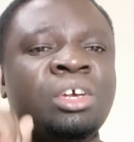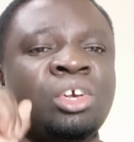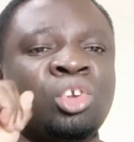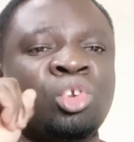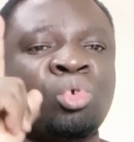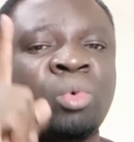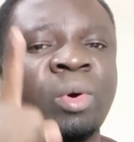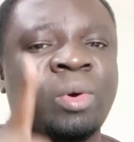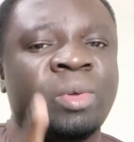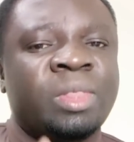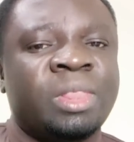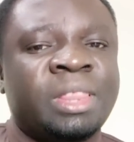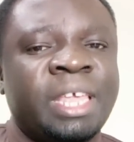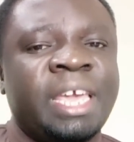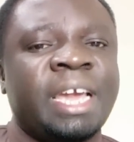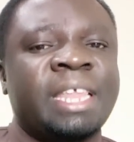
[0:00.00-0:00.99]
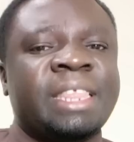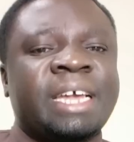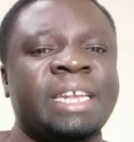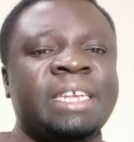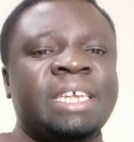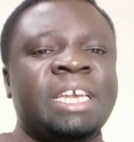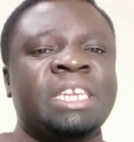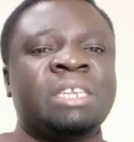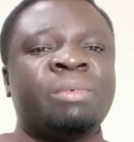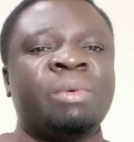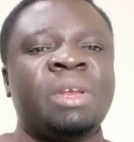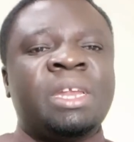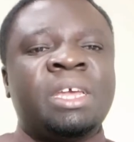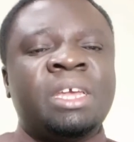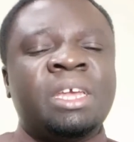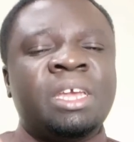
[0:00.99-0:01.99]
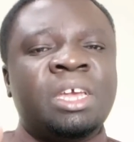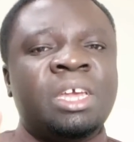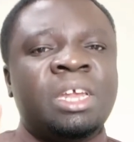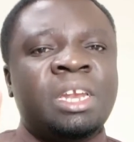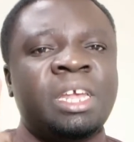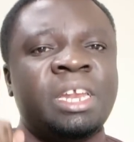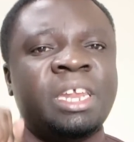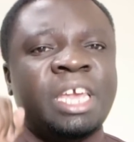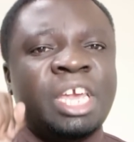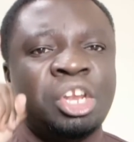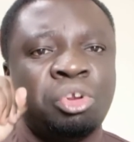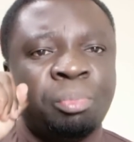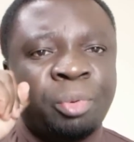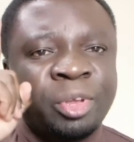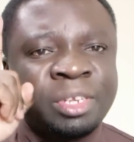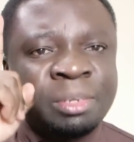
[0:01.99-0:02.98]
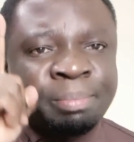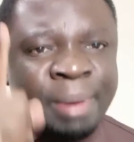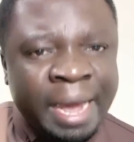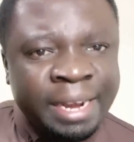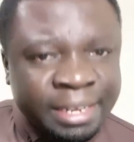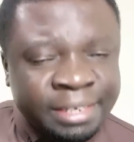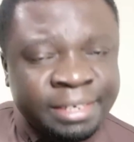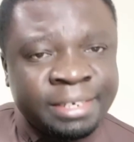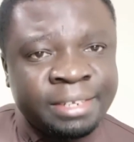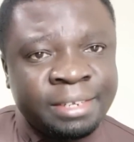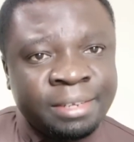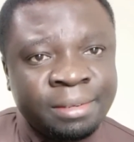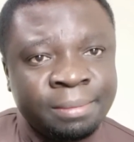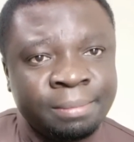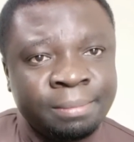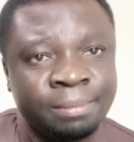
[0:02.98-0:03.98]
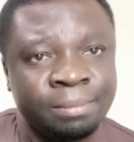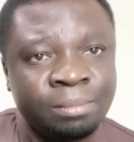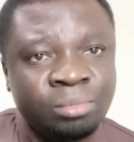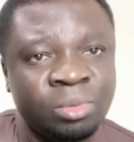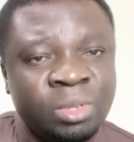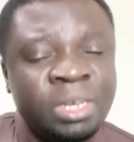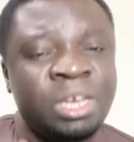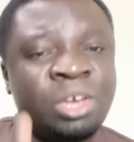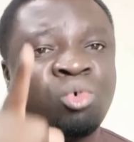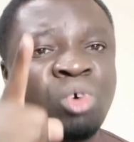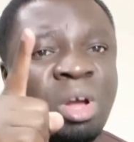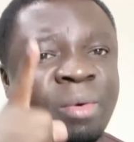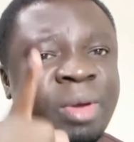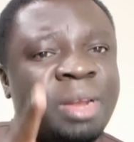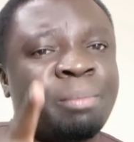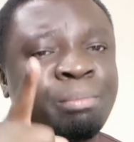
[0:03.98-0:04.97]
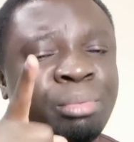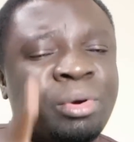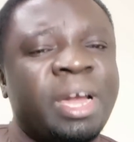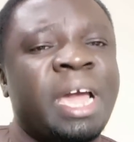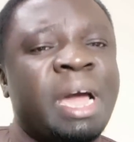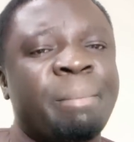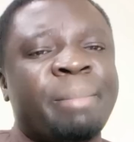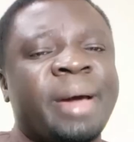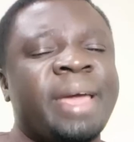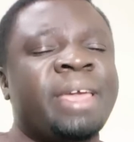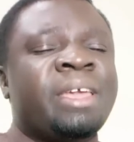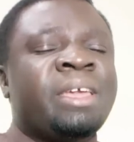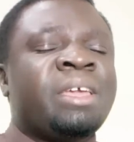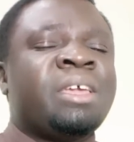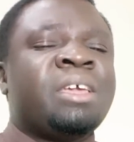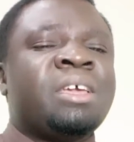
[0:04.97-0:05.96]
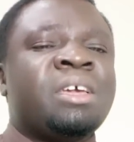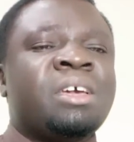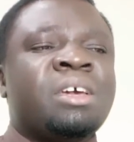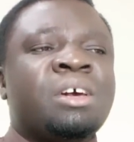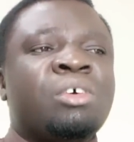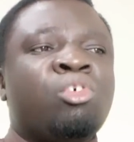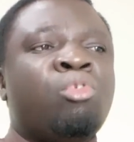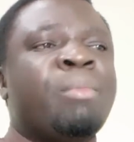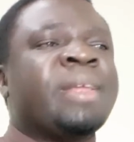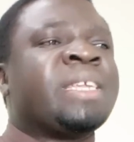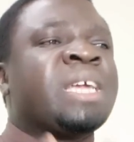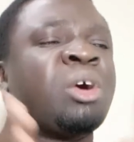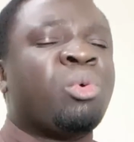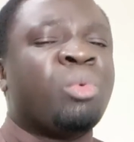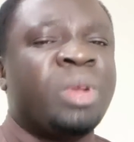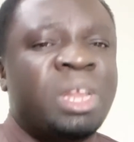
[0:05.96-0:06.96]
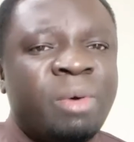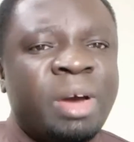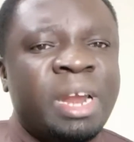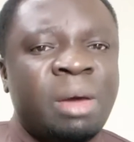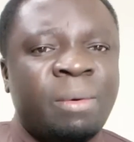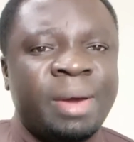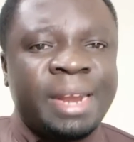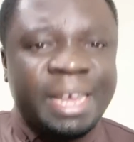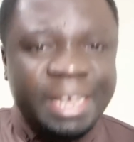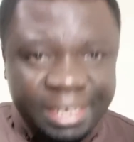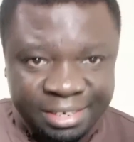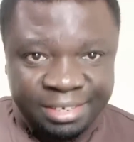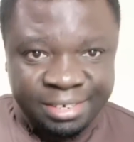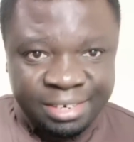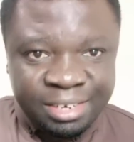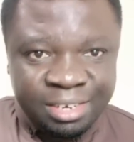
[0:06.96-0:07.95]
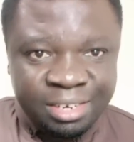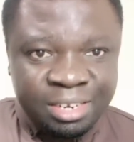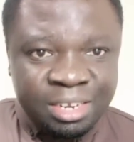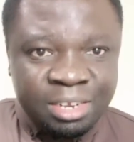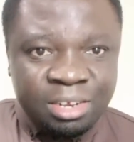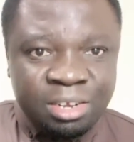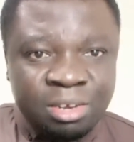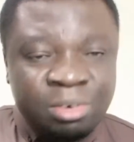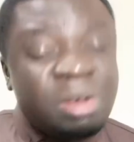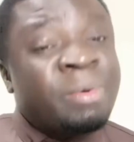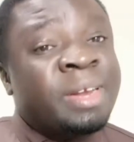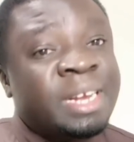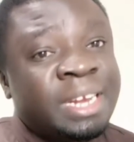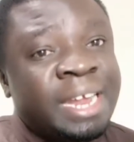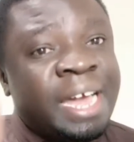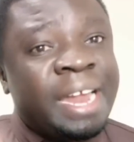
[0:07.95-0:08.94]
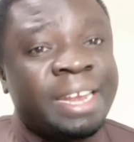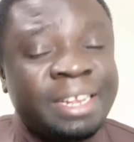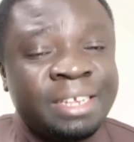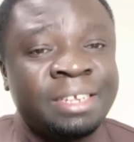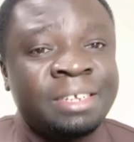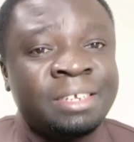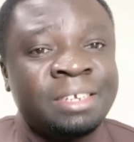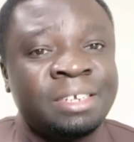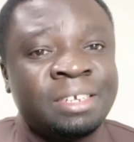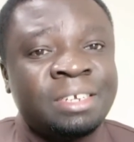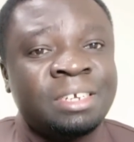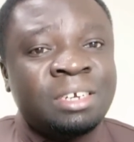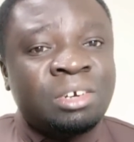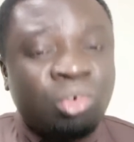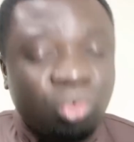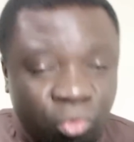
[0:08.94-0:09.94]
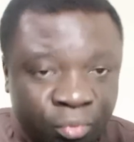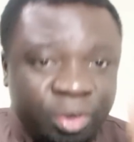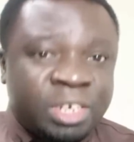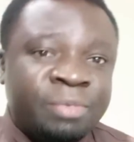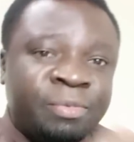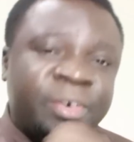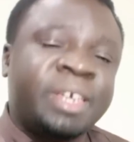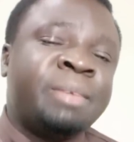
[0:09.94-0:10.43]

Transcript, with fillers: to think that it will lead into prosperity. Wewe ni mbunge ambaye umechaguliwa na wananchi. Wewe ni nani? Vote for a